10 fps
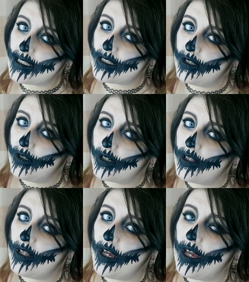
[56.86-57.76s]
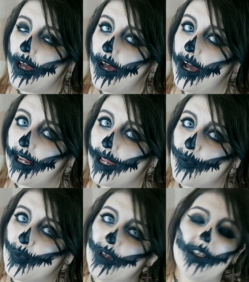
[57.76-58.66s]
is the look that I
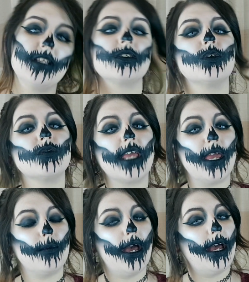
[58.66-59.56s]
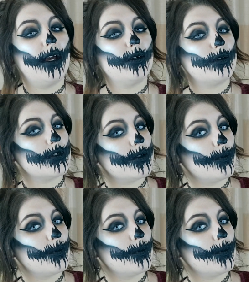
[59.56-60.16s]
came up with and sort of came out.